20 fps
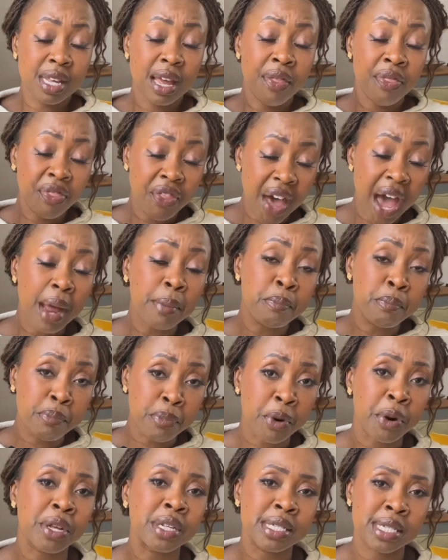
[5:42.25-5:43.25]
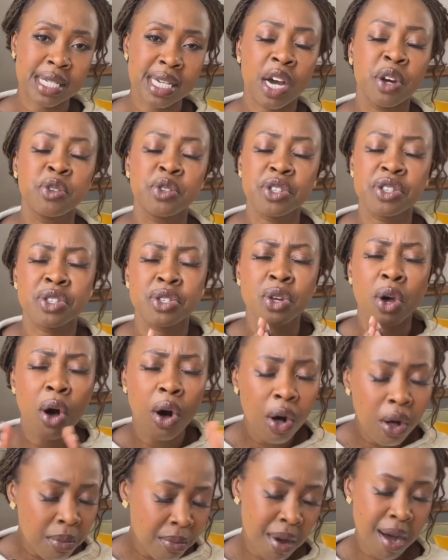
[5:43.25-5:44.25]
And that boils down to this
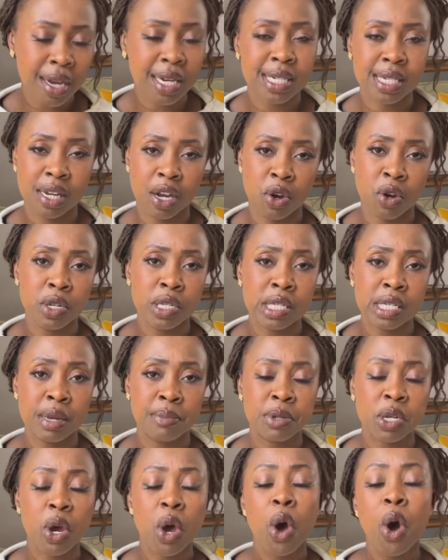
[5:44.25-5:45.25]
whole marketing concept